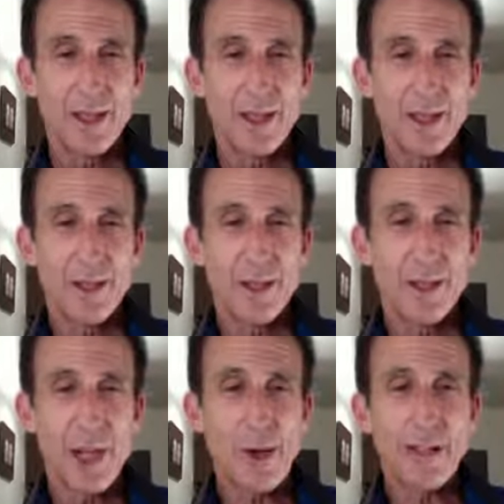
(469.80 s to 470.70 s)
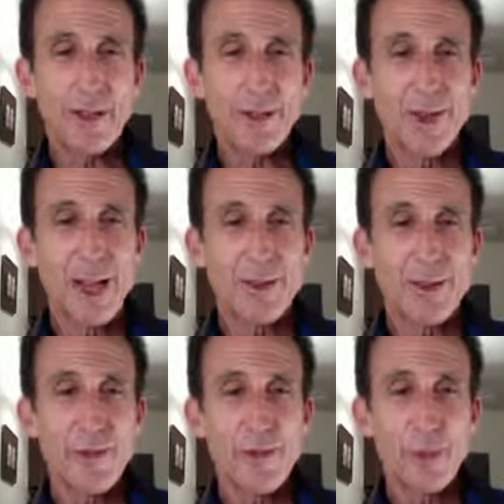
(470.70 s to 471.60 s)
sharing lots
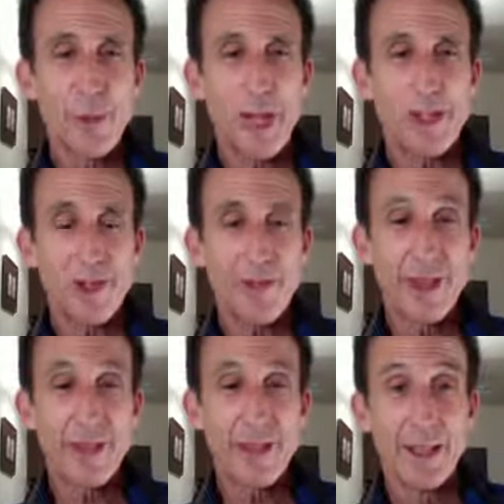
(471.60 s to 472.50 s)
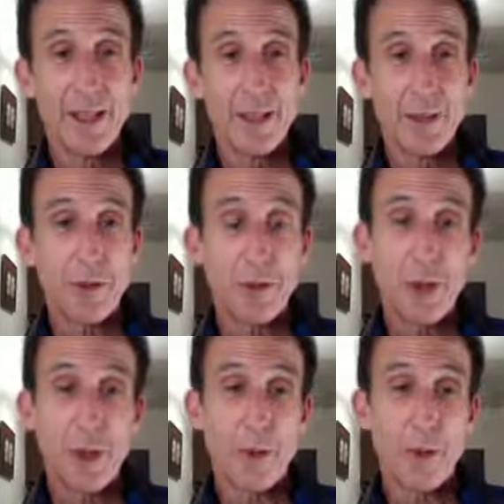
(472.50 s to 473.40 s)
of information that you
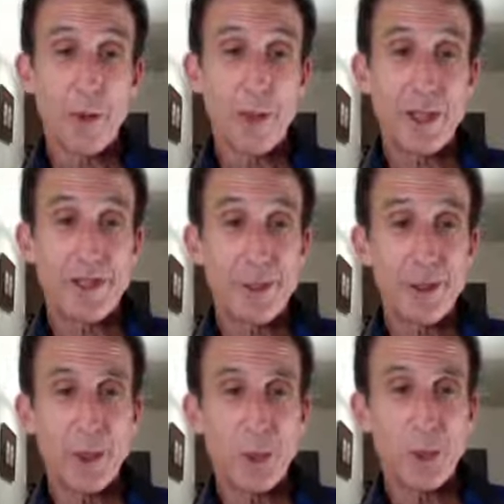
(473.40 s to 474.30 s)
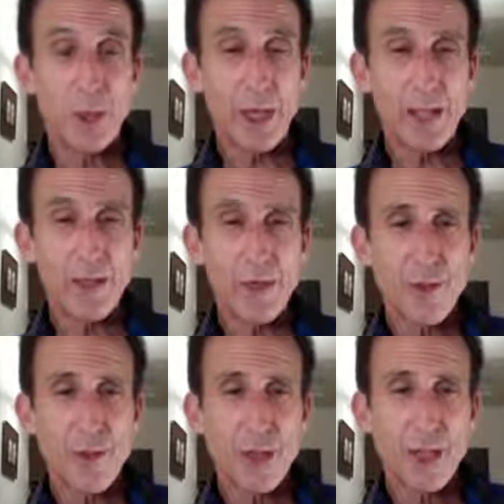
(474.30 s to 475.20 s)
don't necessarily
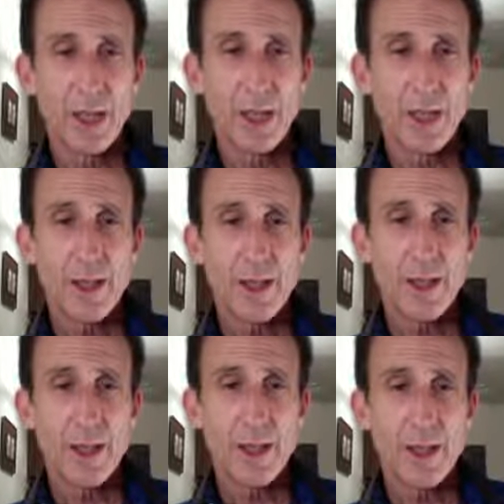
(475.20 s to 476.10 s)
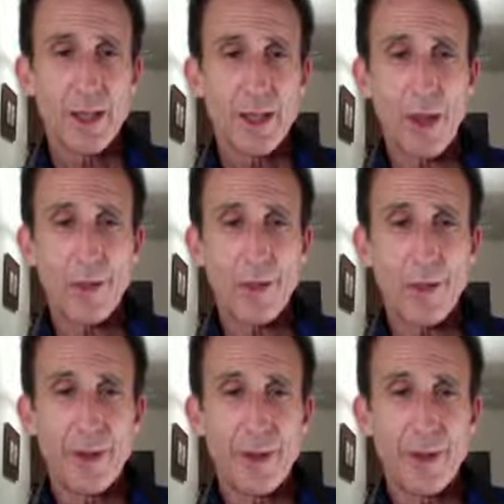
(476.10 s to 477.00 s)
appraise whether
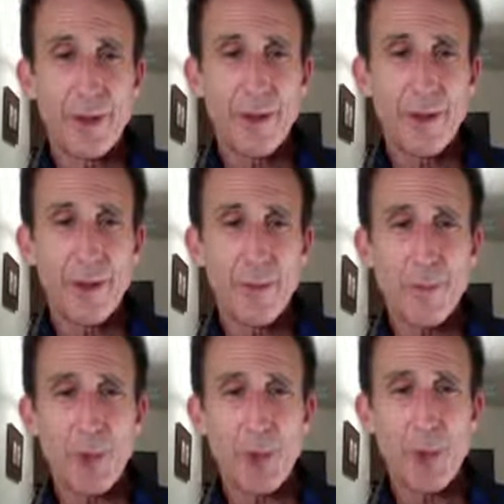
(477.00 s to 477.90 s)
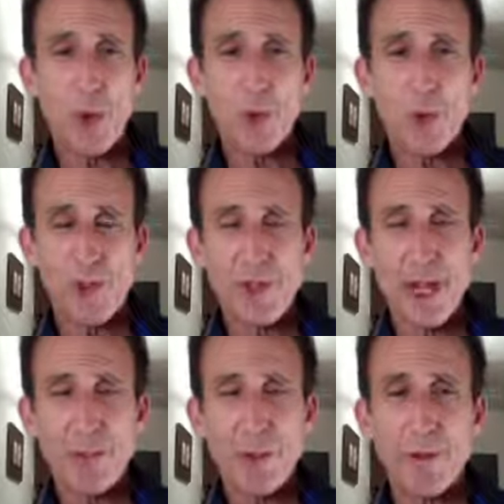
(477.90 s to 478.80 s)
the people are
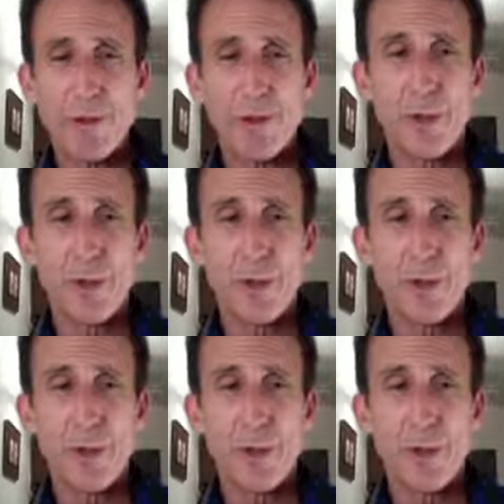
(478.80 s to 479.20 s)
receptive to.